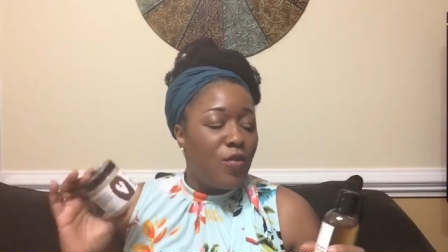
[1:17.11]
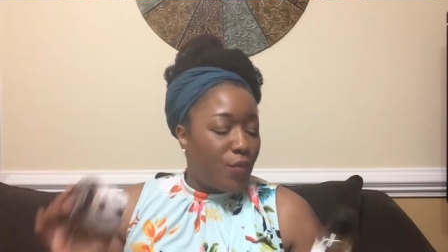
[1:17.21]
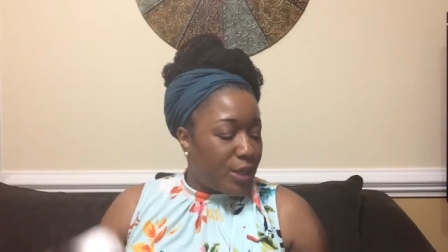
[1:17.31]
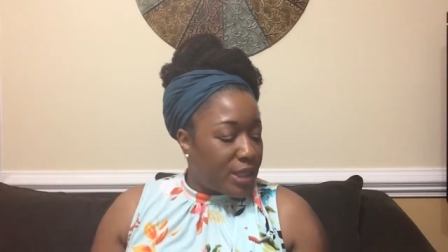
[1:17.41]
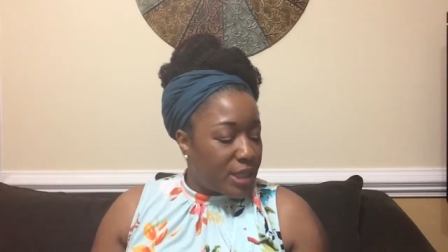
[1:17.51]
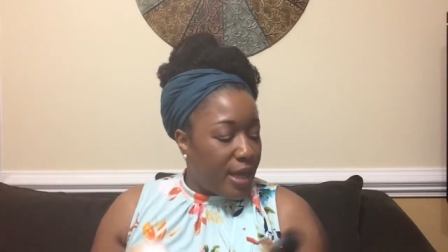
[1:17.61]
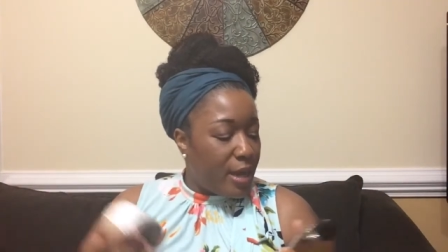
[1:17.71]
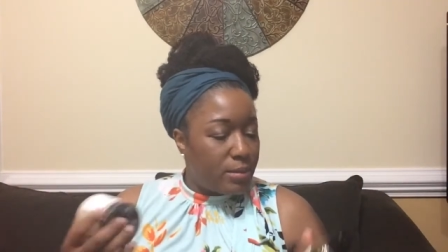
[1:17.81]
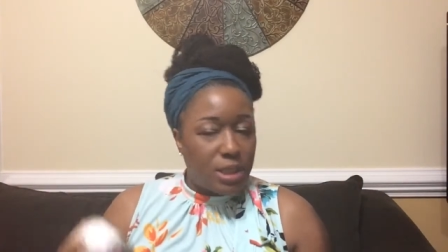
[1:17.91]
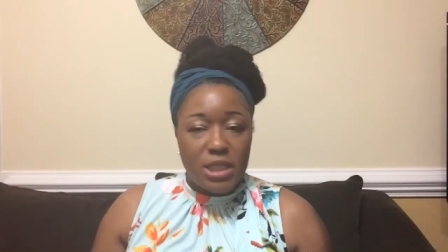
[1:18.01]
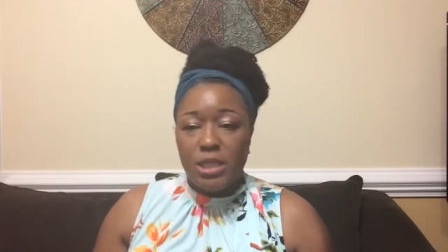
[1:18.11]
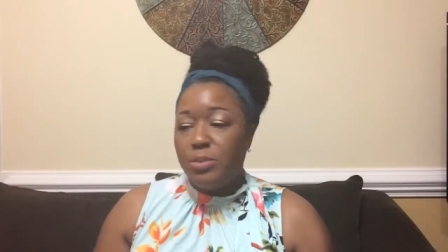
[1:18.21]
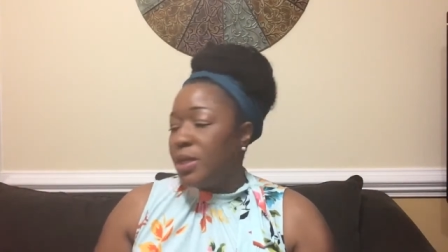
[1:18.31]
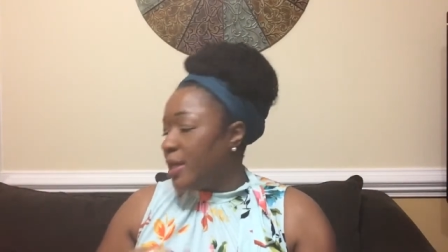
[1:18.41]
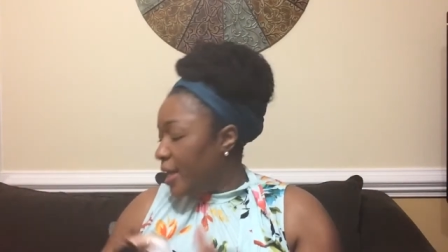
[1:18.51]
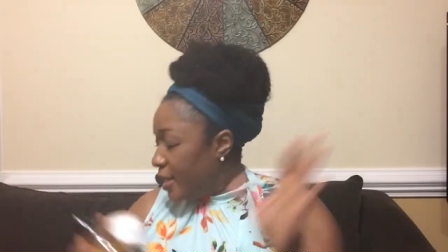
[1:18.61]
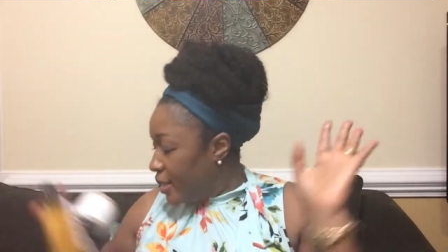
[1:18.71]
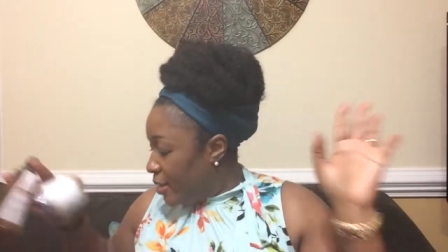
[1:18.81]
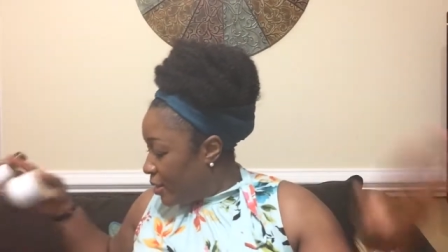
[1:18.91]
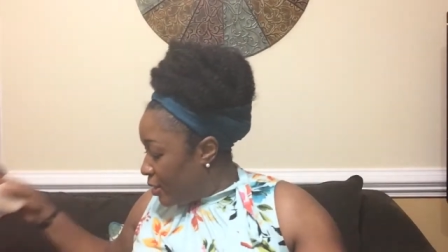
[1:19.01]
for your scalp, to stimulate
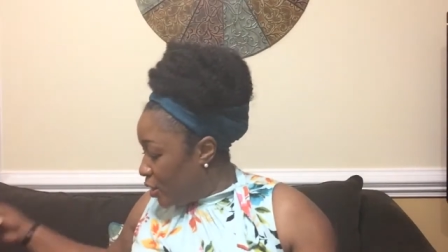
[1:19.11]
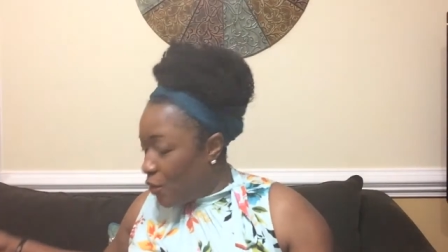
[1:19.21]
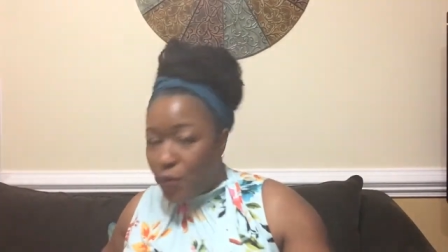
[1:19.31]
it you know,